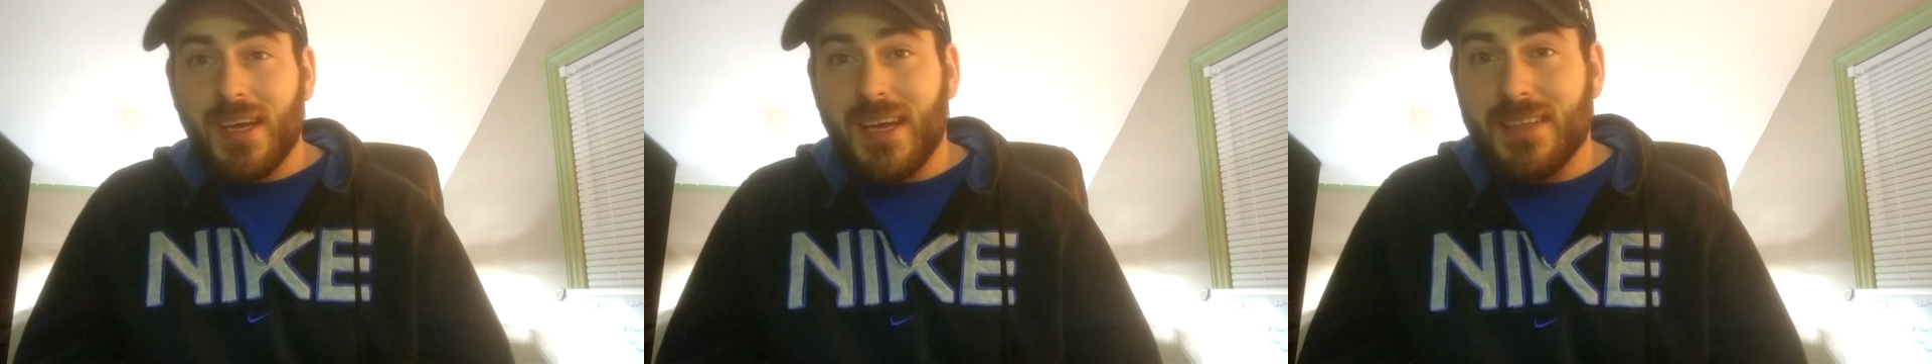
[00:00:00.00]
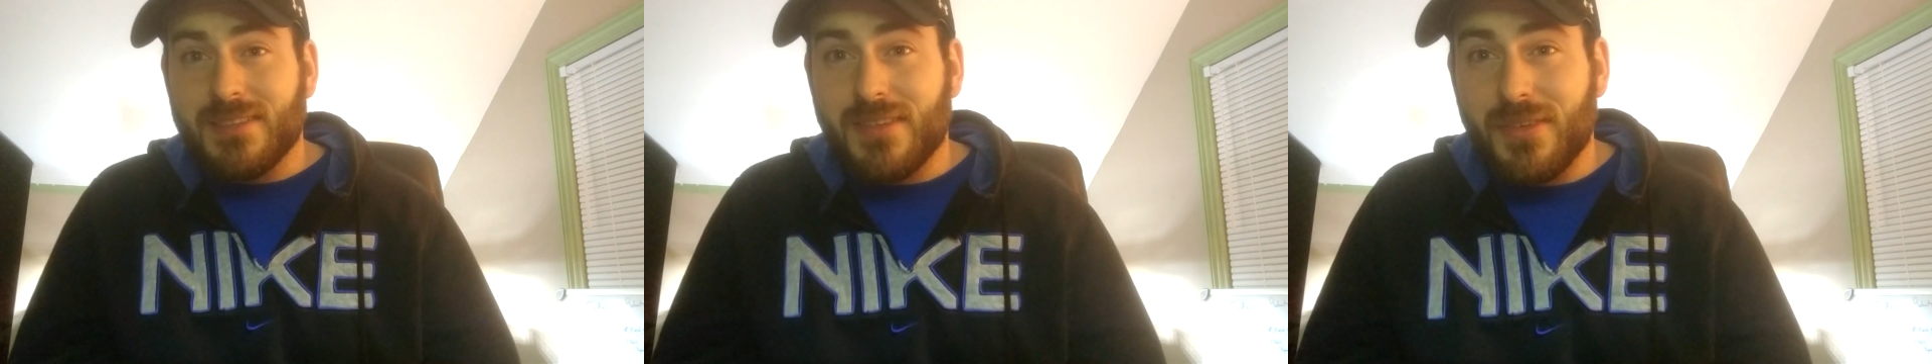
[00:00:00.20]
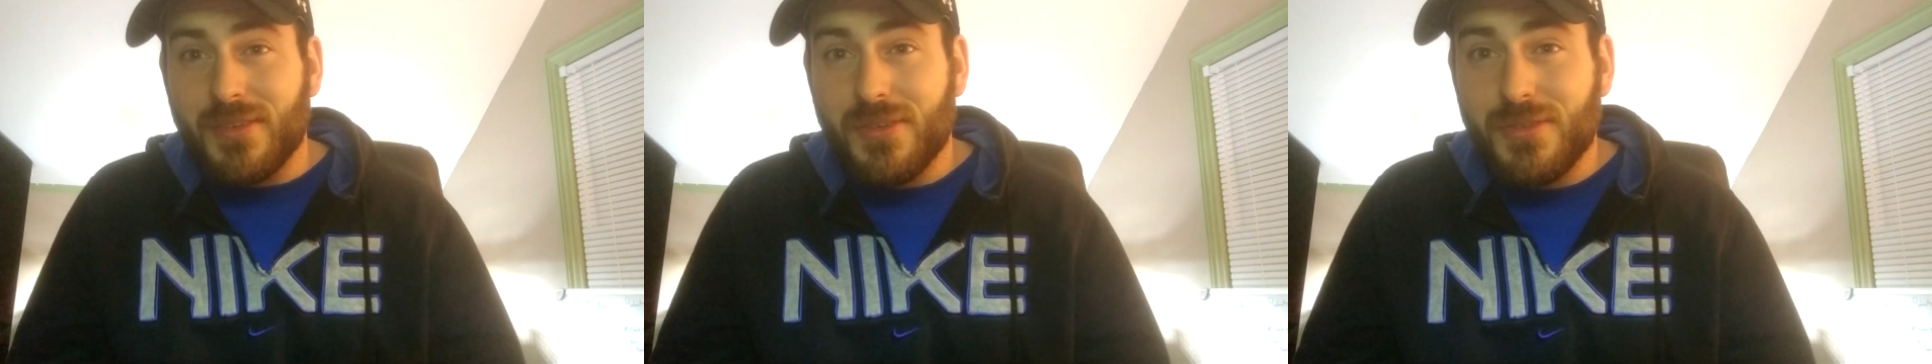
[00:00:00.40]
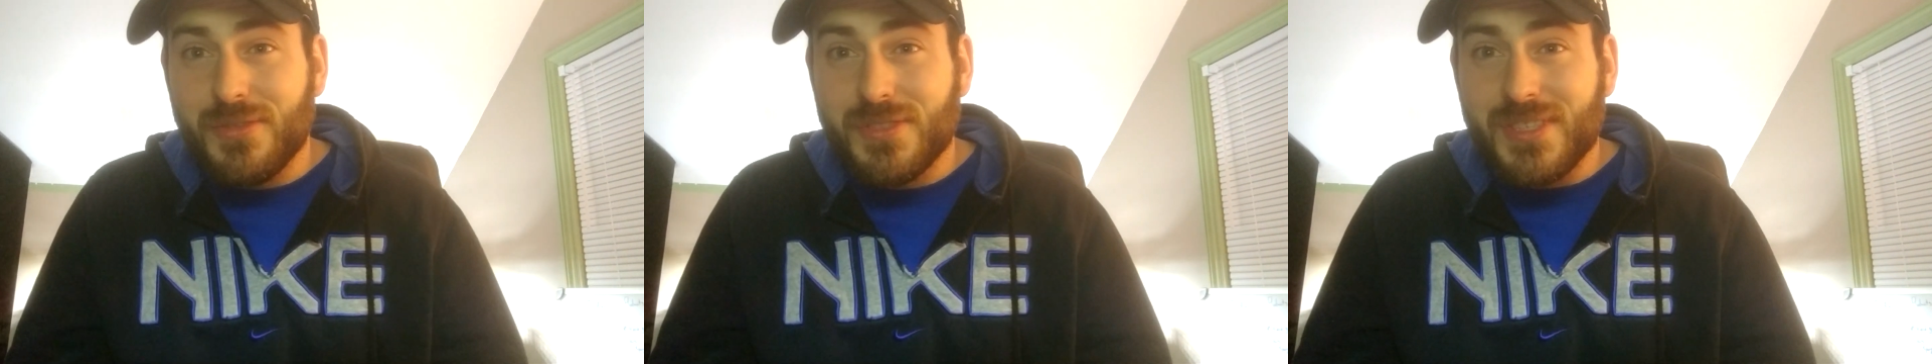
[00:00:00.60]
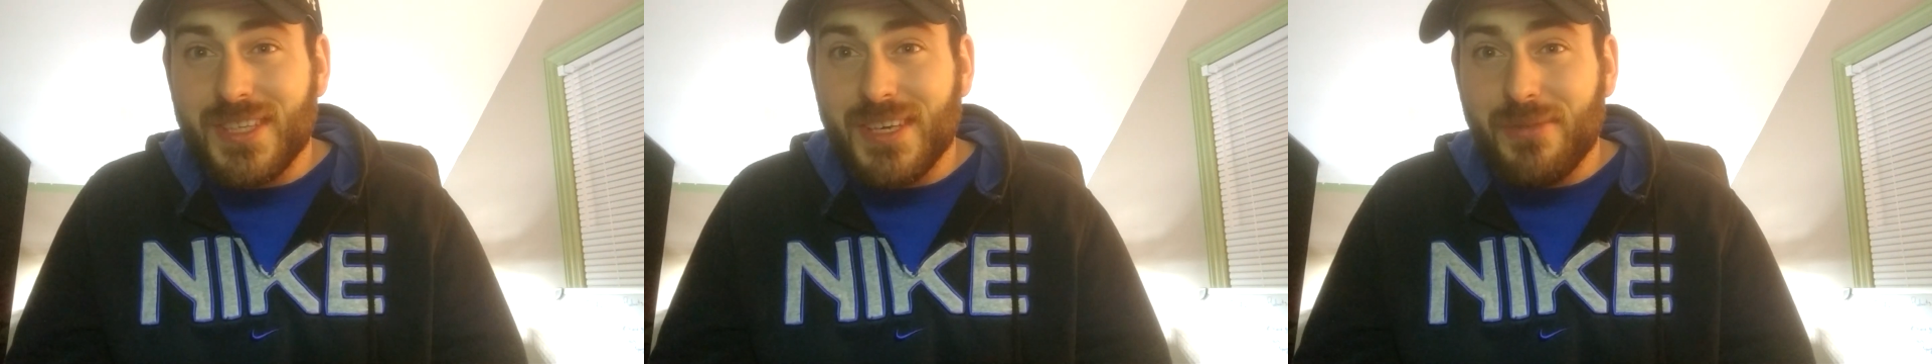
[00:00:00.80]
and so
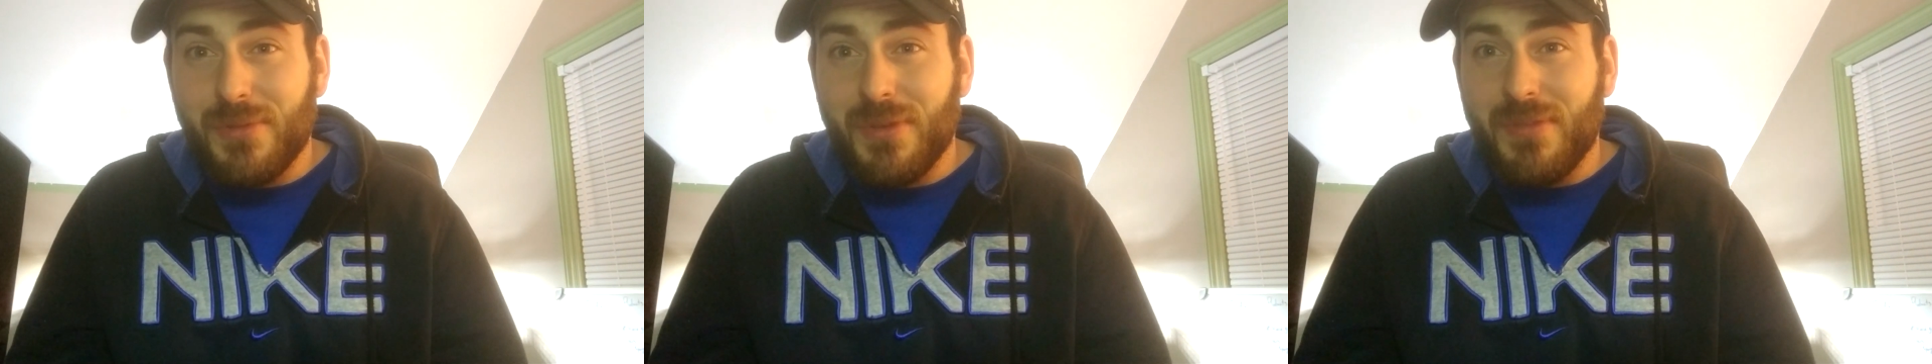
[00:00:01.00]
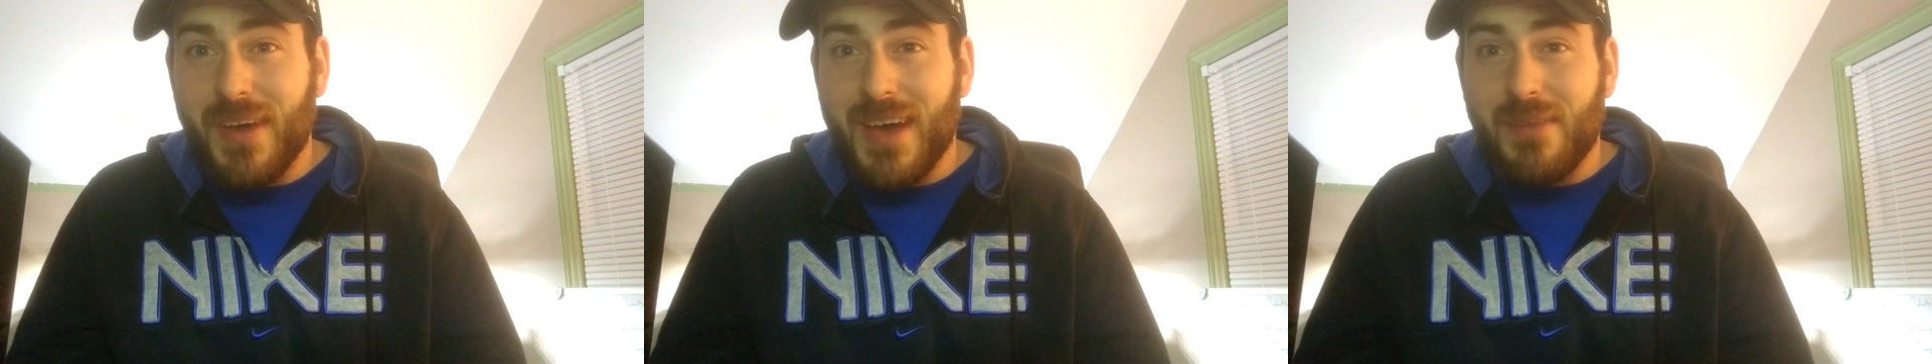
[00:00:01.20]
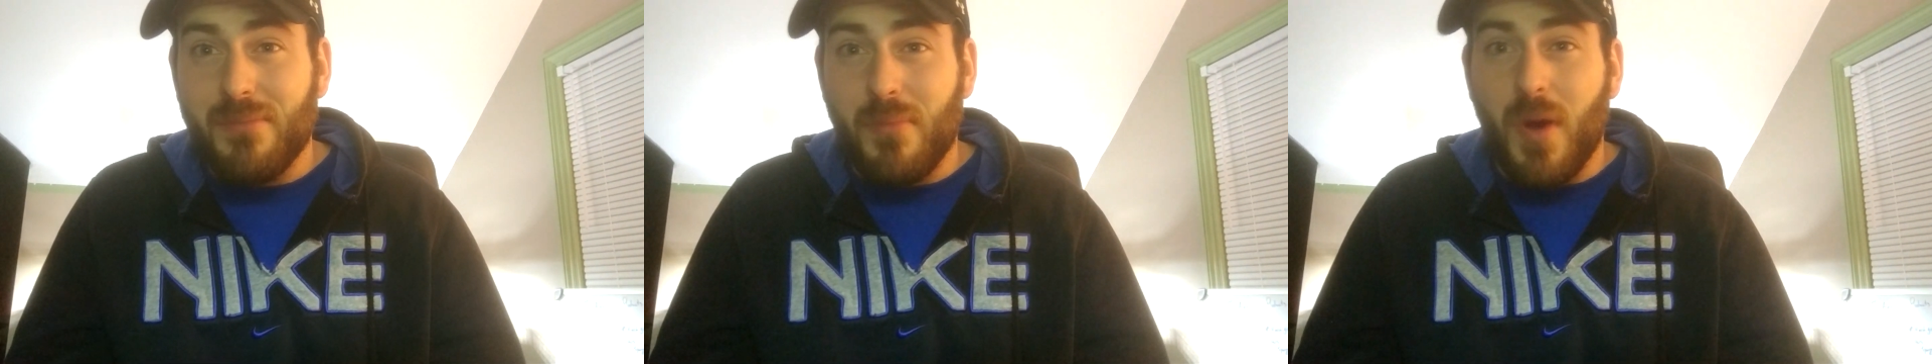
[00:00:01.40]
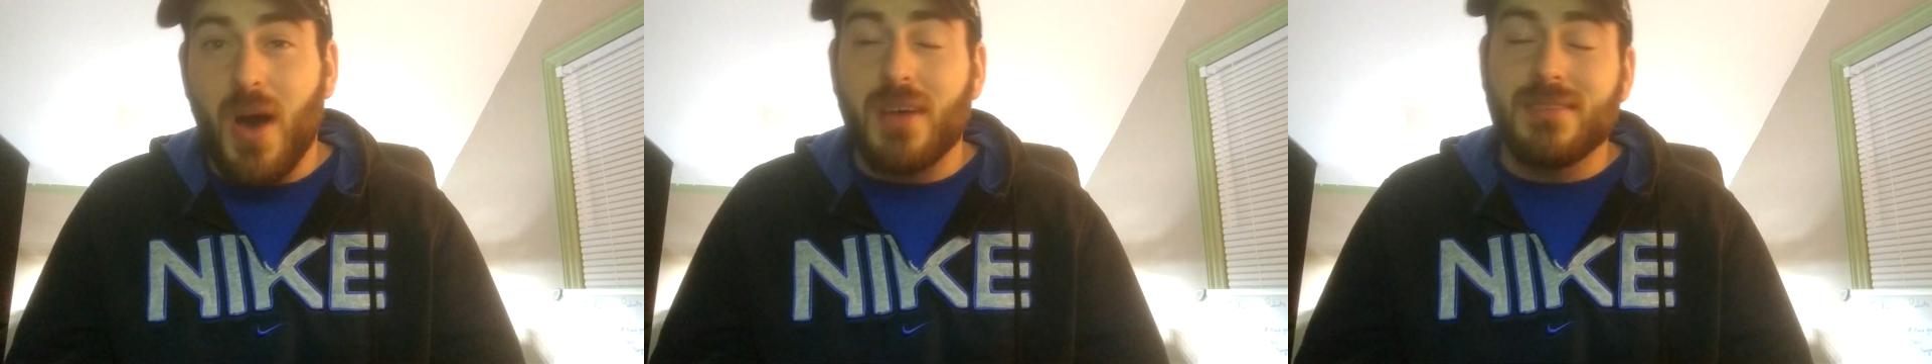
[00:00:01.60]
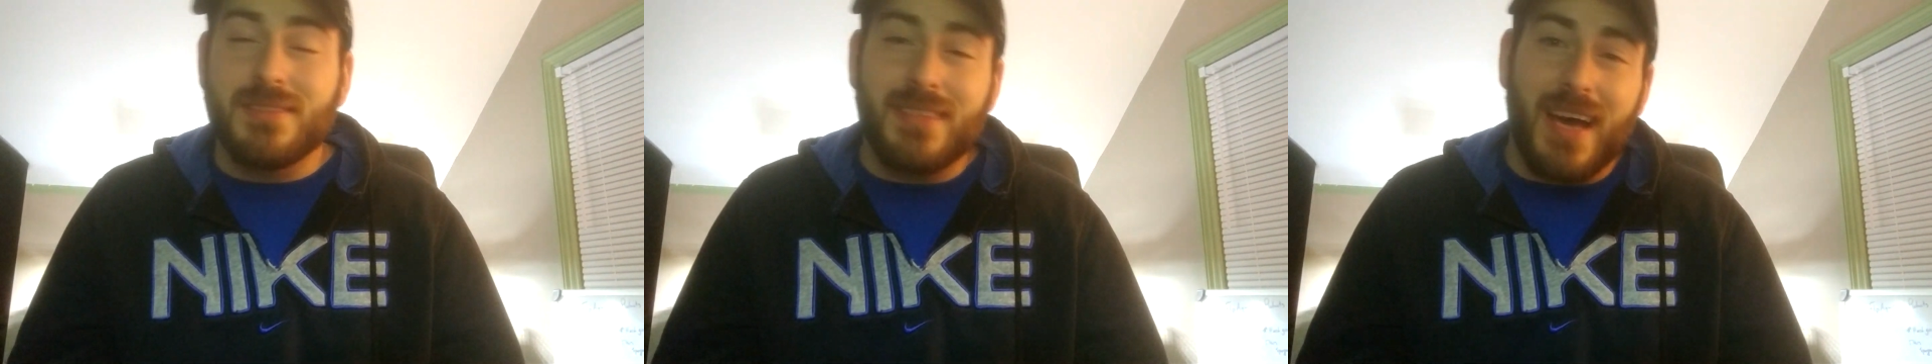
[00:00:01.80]
usually we've had
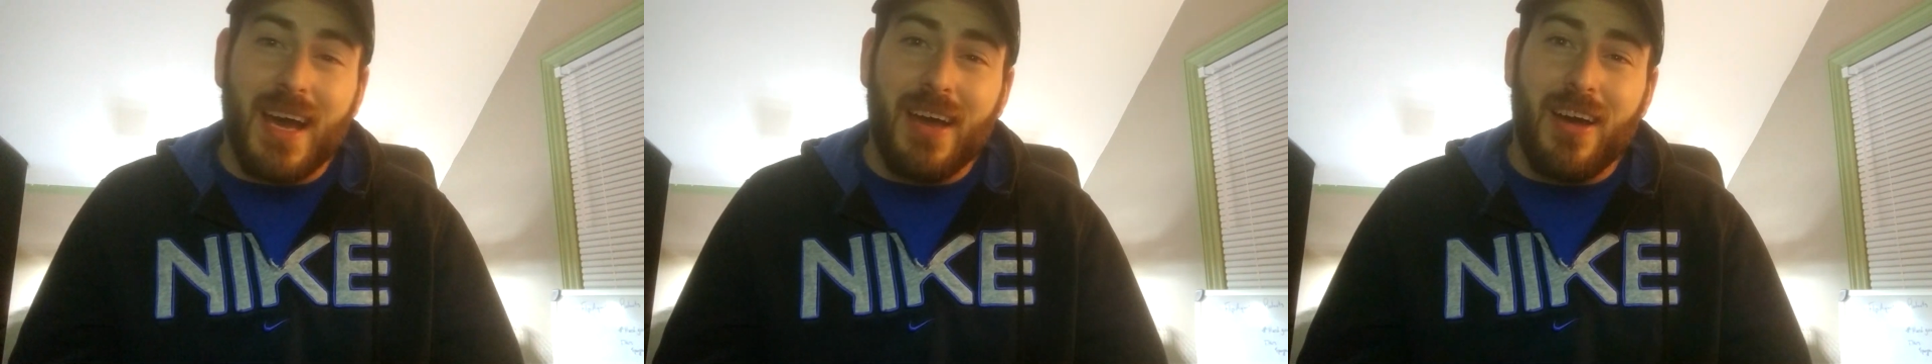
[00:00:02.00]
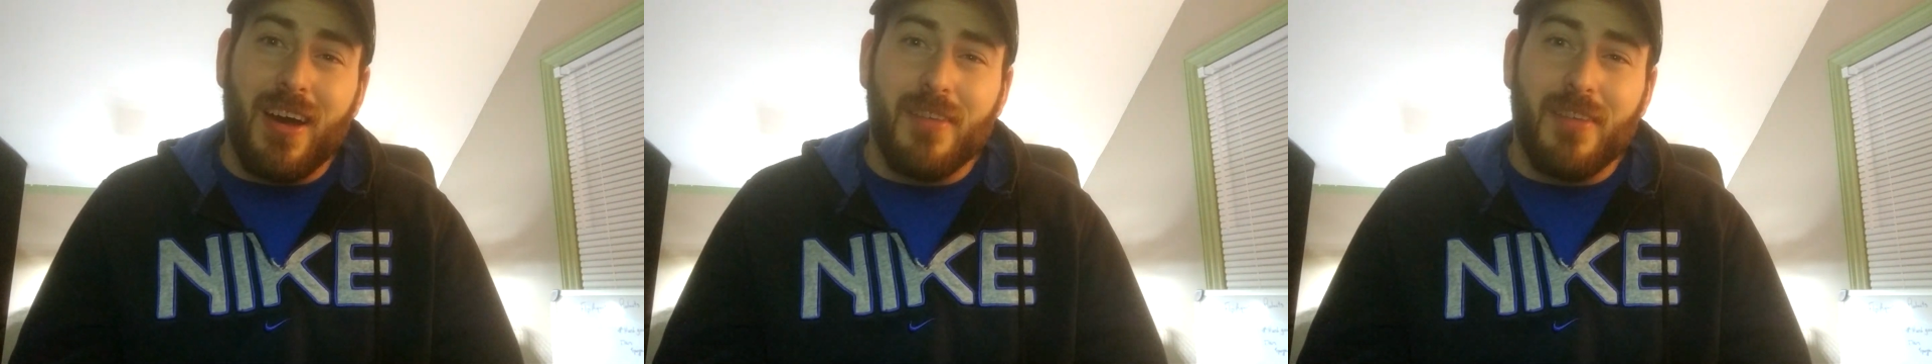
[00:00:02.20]
moss die